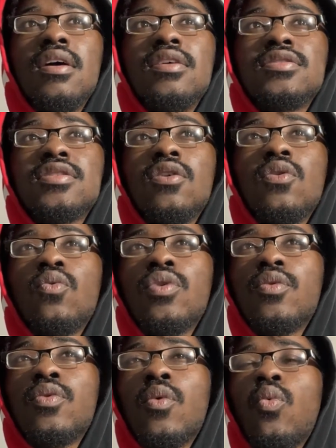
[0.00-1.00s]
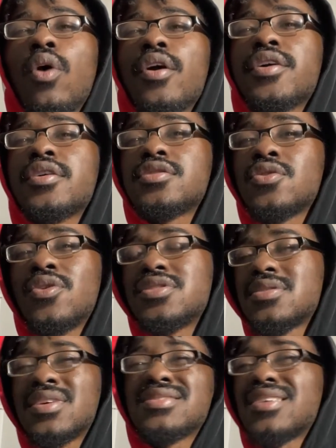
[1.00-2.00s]
So we're working towards it,
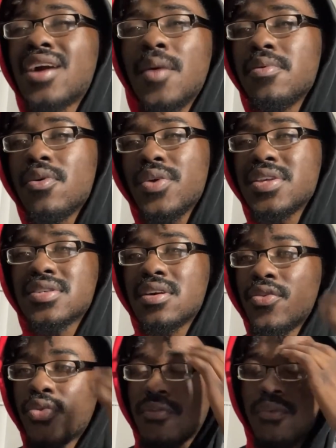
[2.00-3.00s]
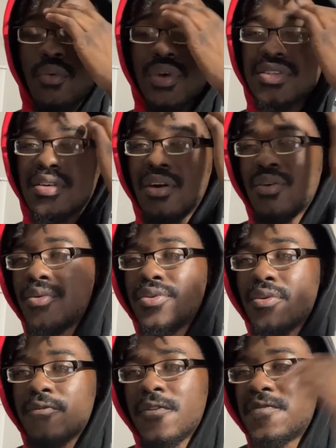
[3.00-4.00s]
because a couple of weeks ago, 3-4 weeks ago, we were
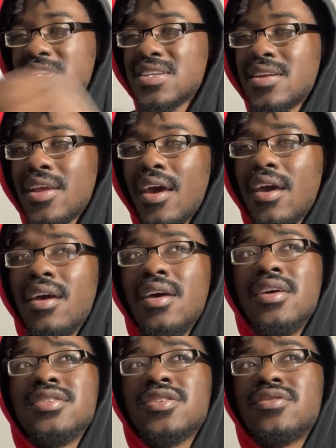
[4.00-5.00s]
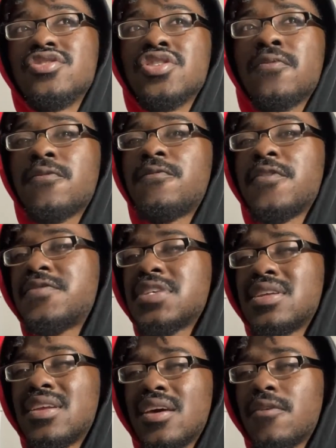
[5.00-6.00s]
doing 15 a day. So to jump from 15
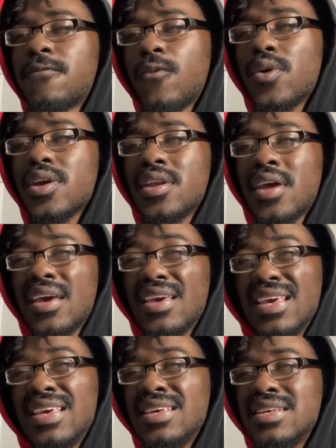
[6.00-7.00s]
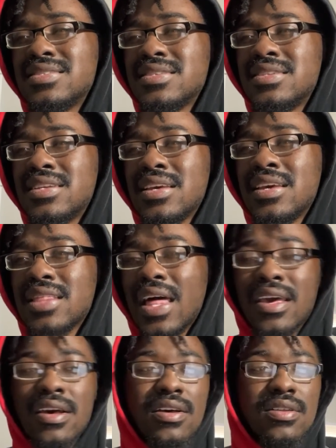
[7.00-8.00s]
a day to 40 a day is indeed
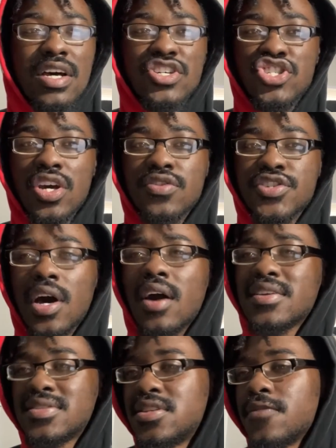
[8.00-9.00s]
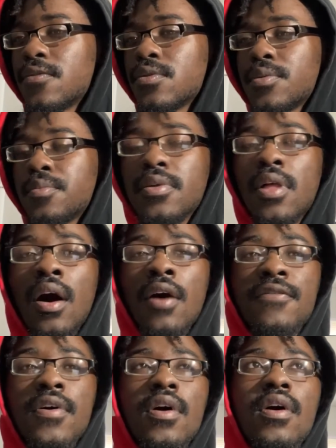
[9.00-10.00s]
like a shell shock. It's difficult to off.